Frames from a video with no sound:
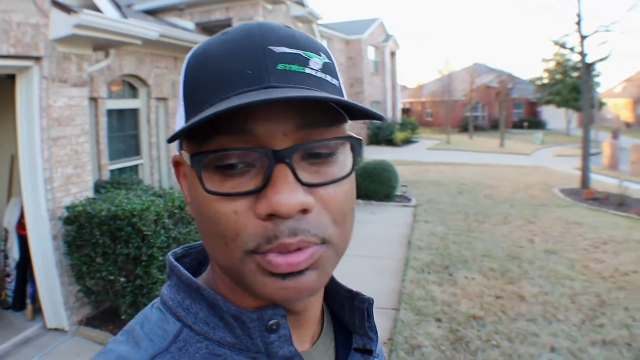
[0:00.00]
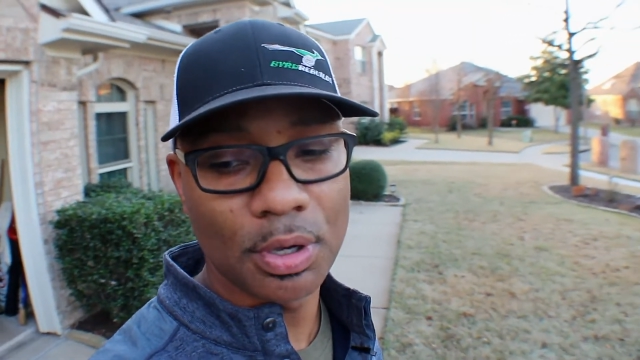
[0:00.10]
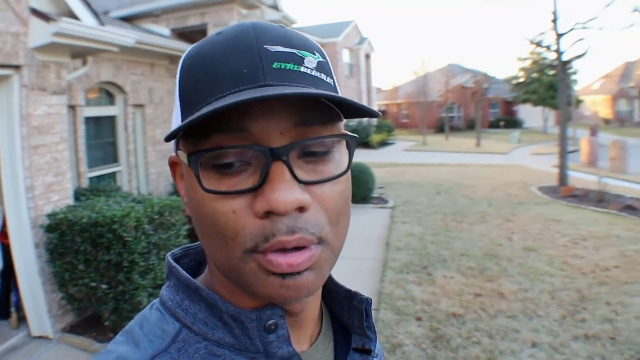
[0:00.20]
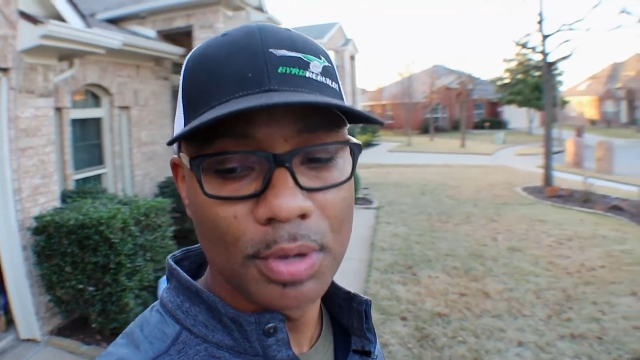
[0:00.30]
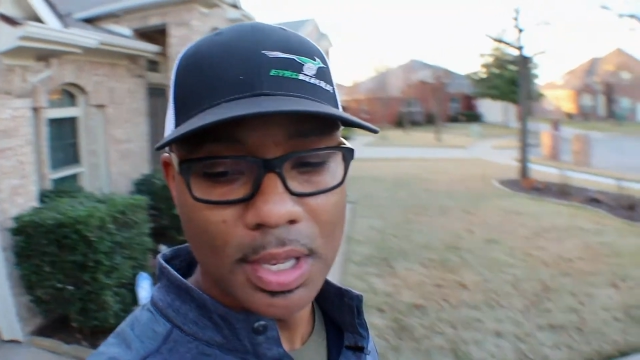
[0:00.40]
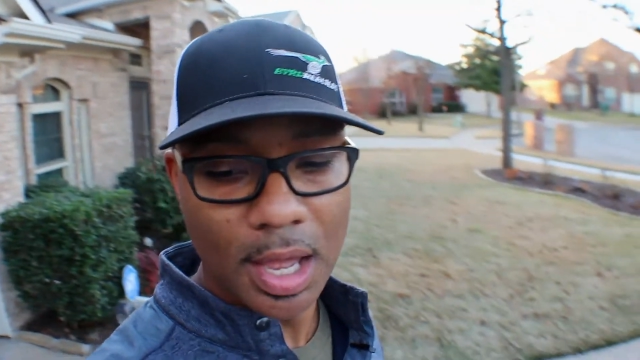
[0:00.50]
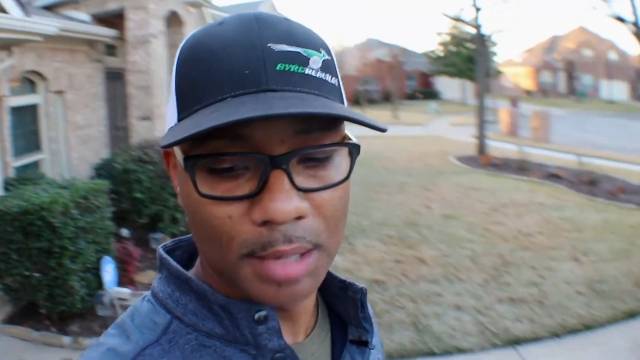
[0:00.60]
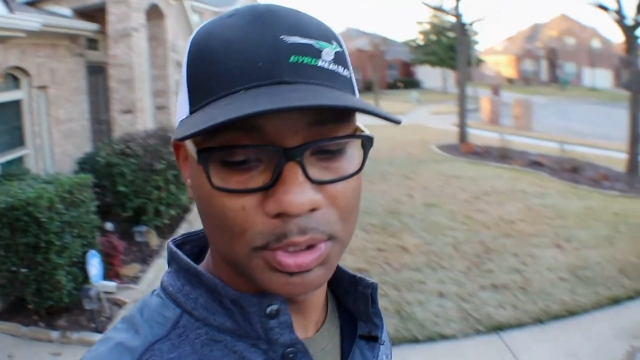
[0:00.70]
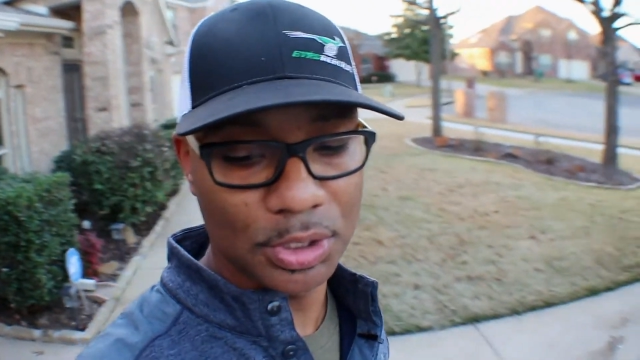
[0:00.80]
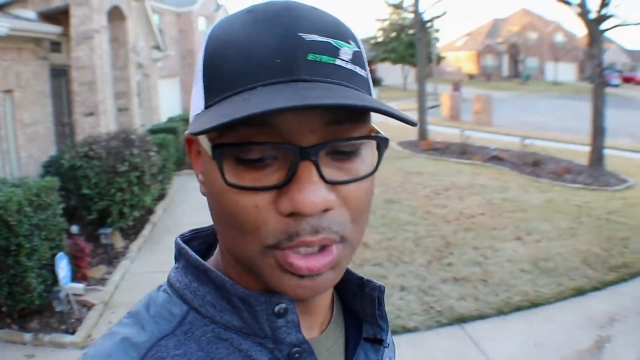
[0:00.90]
So
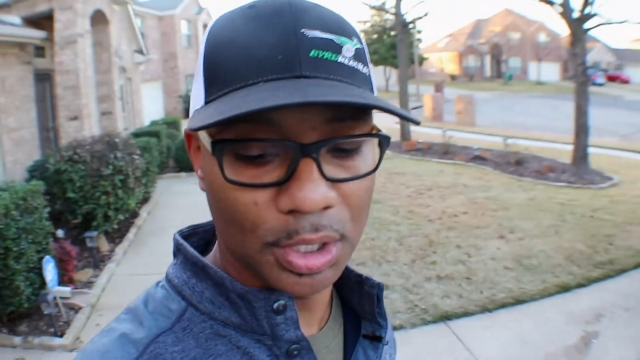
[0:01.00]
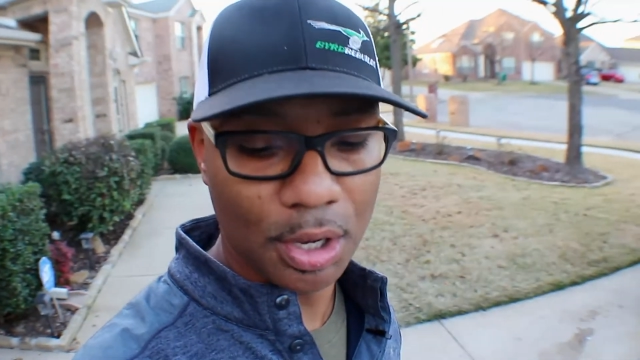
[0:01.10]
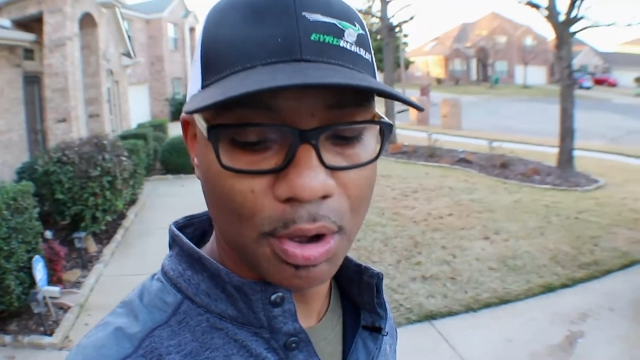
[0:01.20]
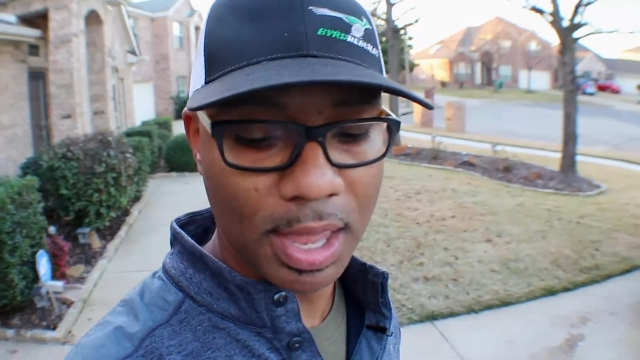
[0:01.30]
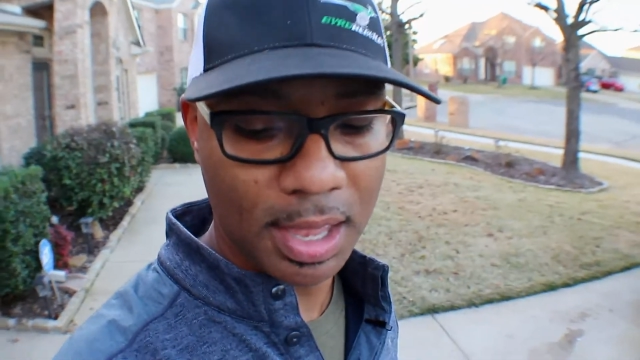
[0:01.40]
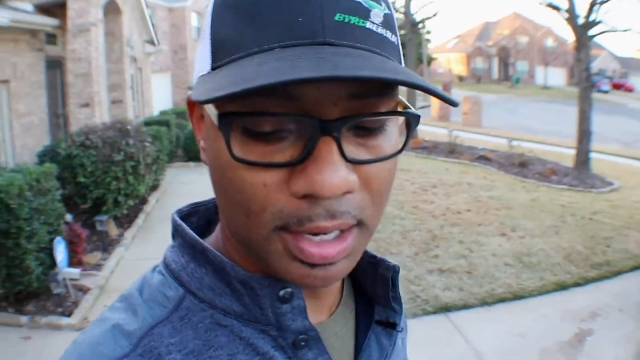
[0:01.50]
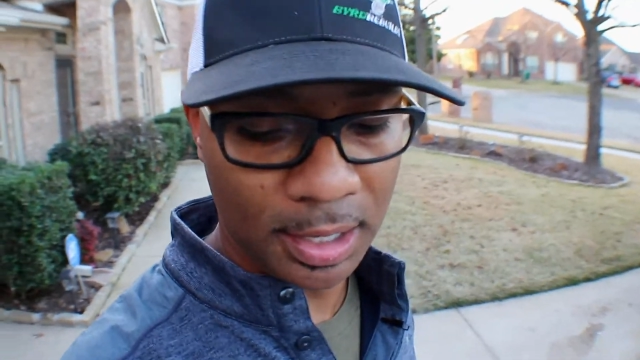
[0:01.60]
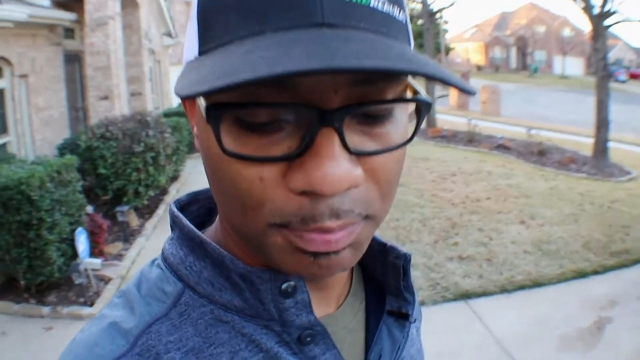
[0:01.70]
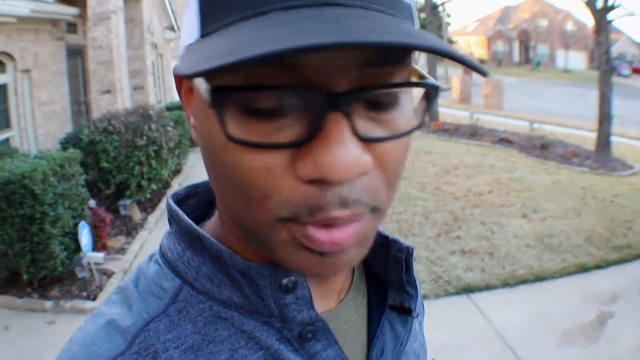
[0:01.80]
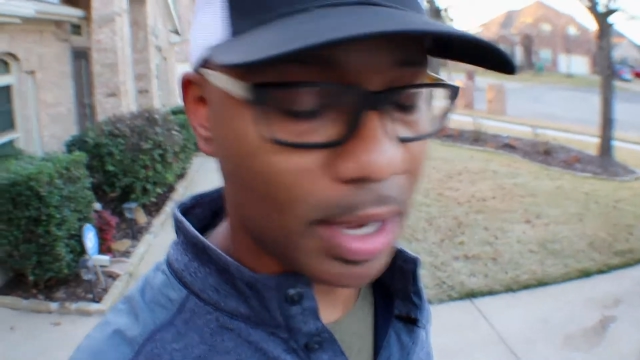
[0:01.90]
I'm just gonna go ahead
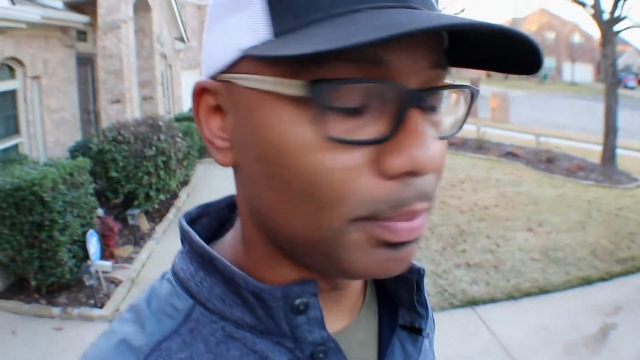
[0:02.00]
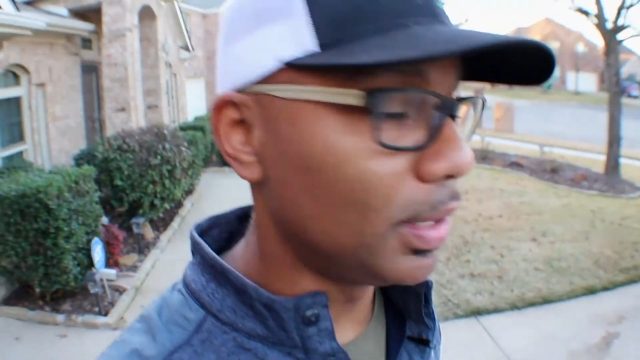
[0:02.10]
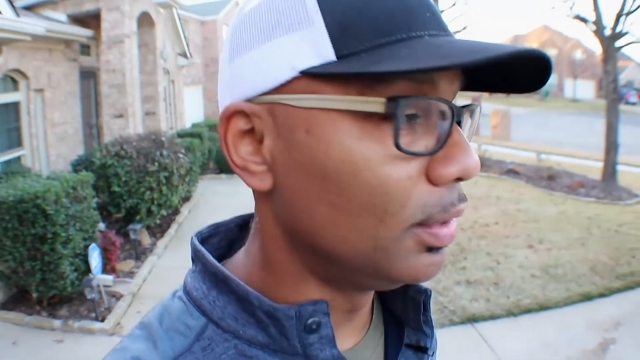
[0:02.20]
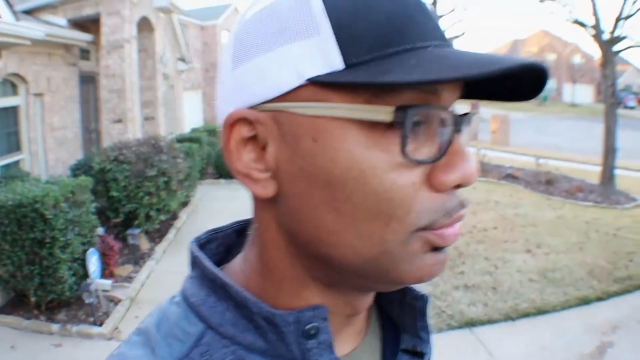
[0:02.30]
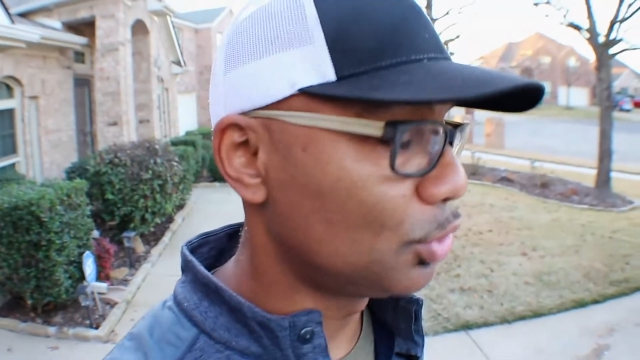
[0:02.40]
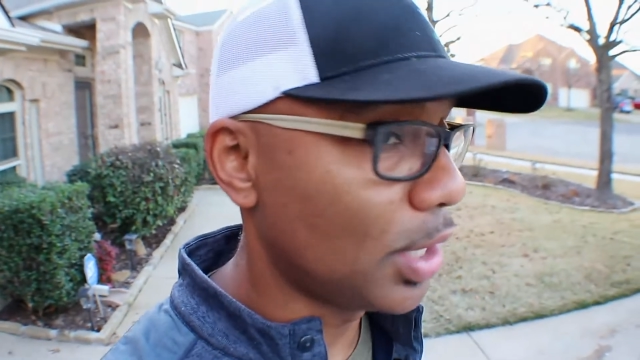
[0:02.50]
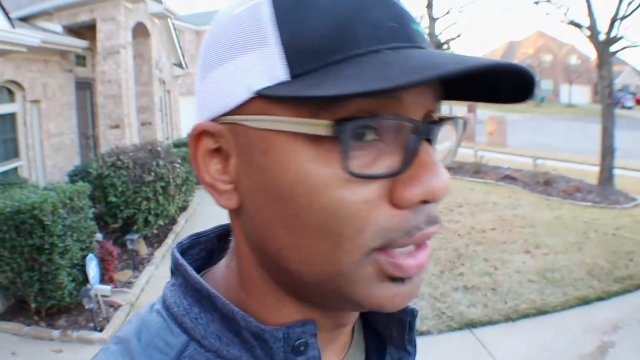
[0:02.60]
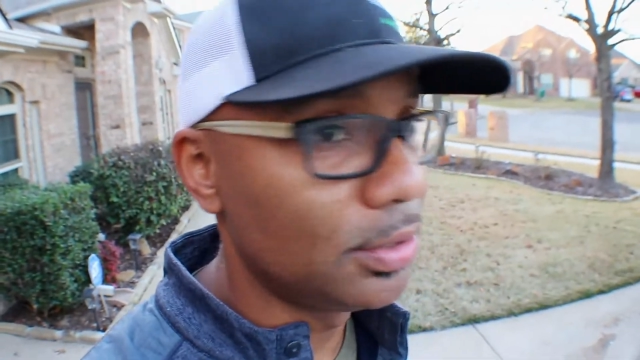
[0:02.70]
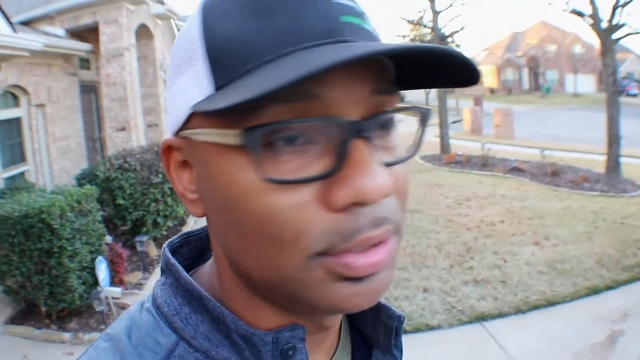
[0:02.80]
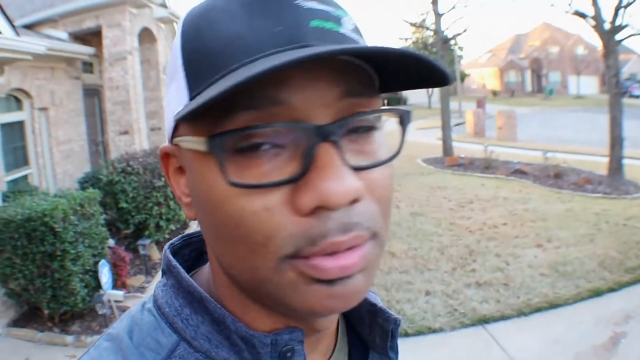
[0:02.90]
and probably
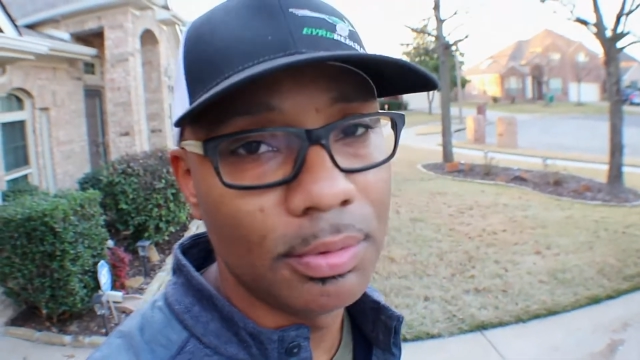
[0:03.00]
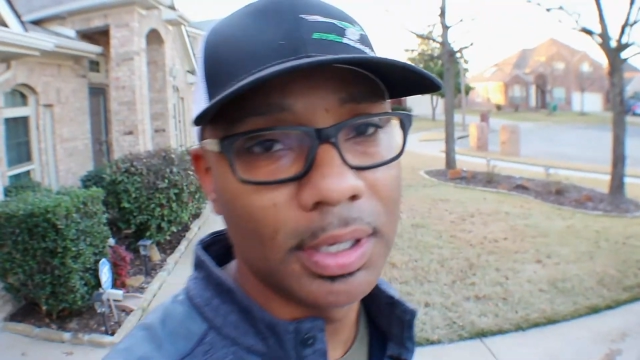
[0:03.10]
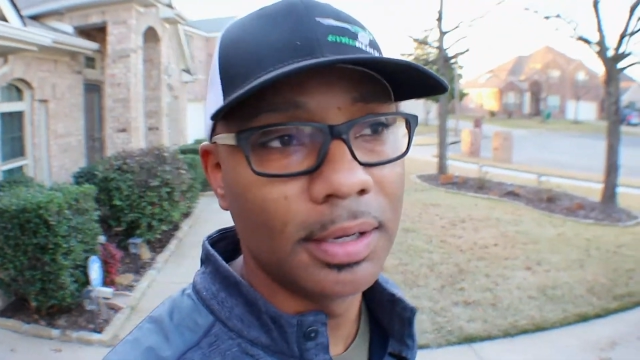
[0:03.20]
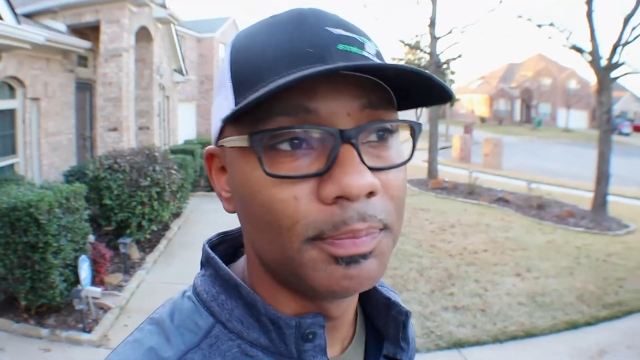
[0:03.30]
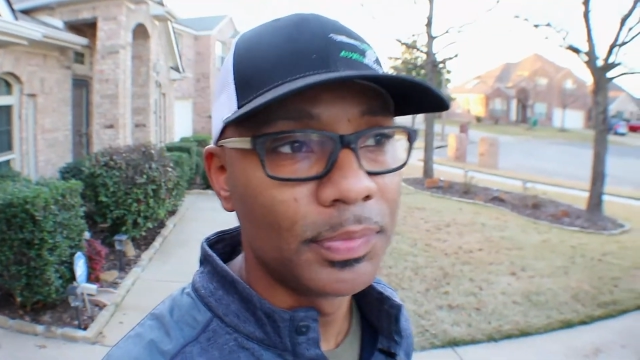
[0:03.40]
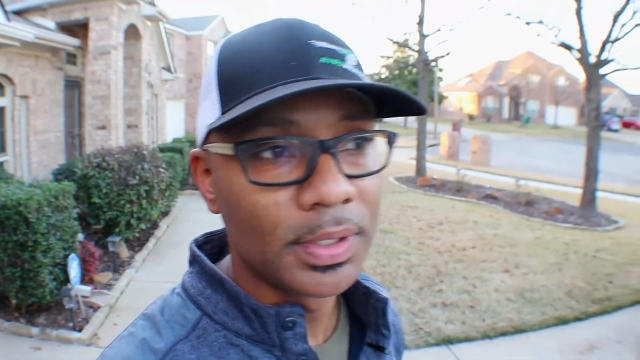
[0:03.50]
try to